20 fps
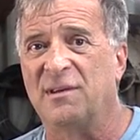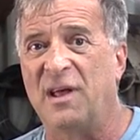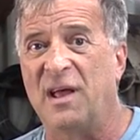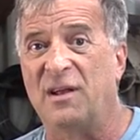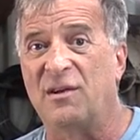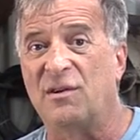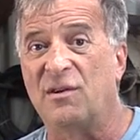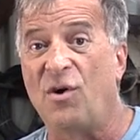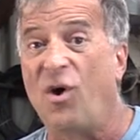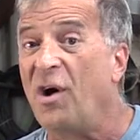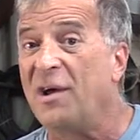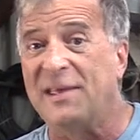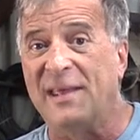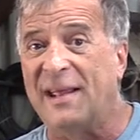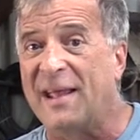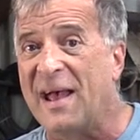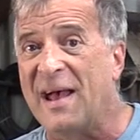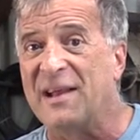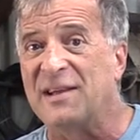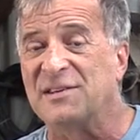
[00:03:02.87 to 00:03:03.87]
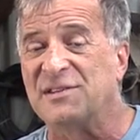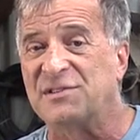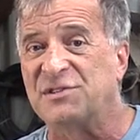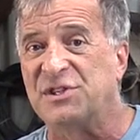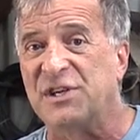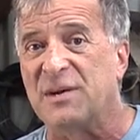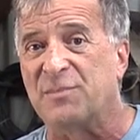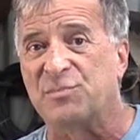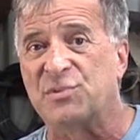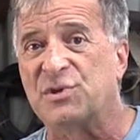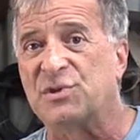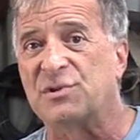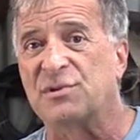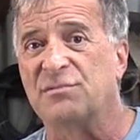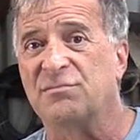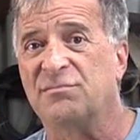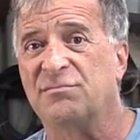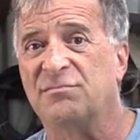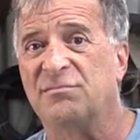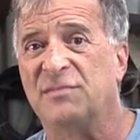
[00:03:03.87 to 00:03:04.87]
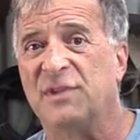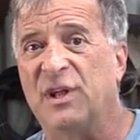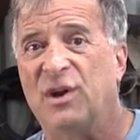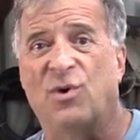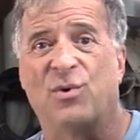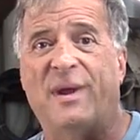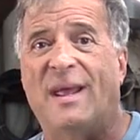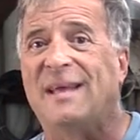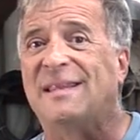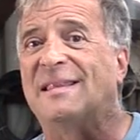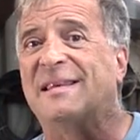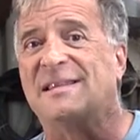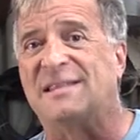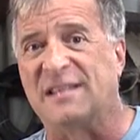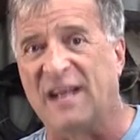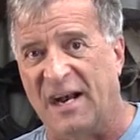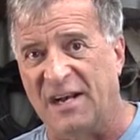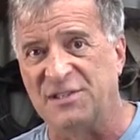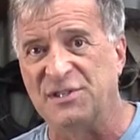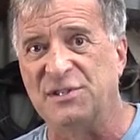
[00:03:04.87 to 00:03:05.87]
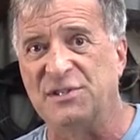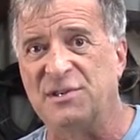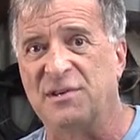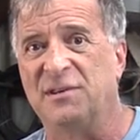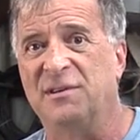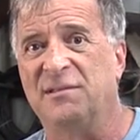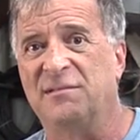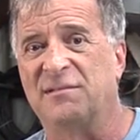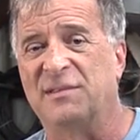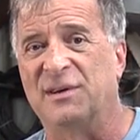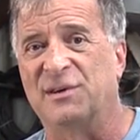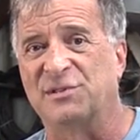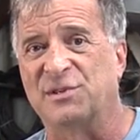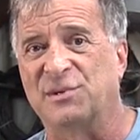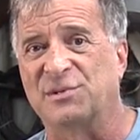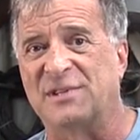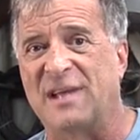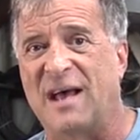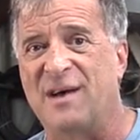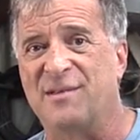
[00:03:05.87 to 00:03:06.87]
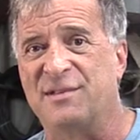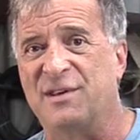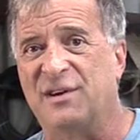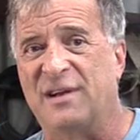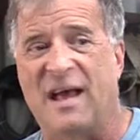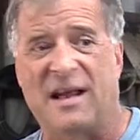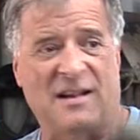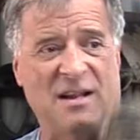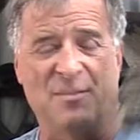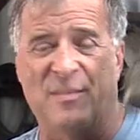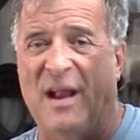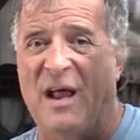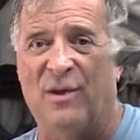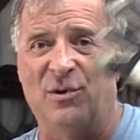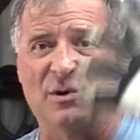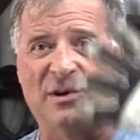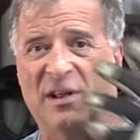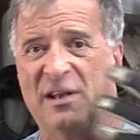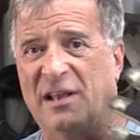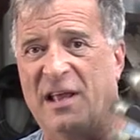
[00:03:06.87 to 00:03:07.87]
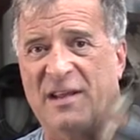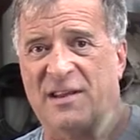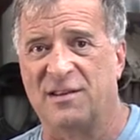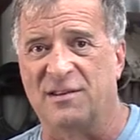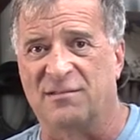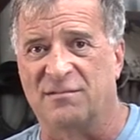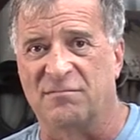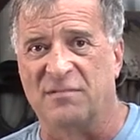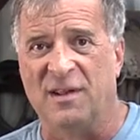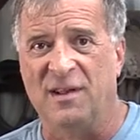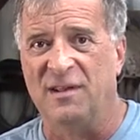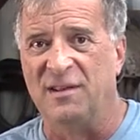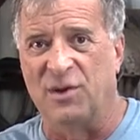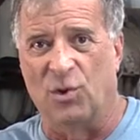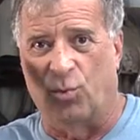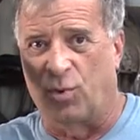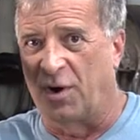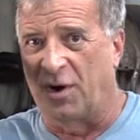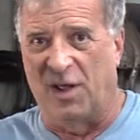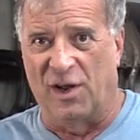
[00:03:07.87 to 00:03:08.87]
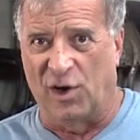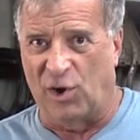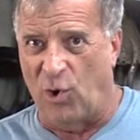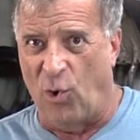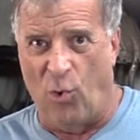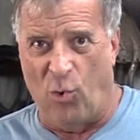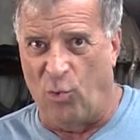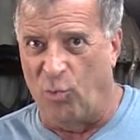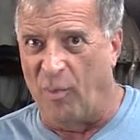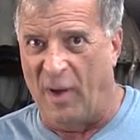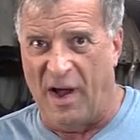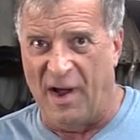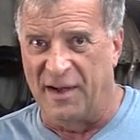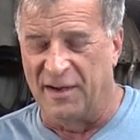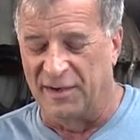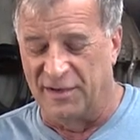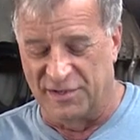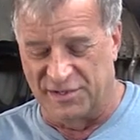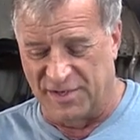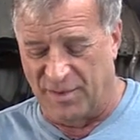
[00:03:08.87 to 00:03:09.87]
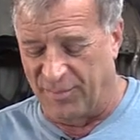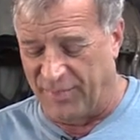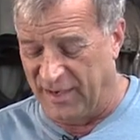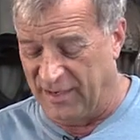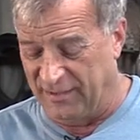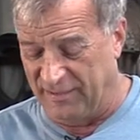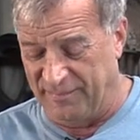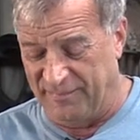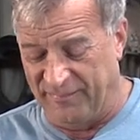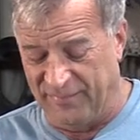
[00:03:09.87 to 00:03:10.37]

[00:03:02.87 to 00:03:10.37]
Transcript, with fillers: And all you get is chips. You don't get the dust. You know, so it's not, you're not coming out looking like you're working a coal mine or something.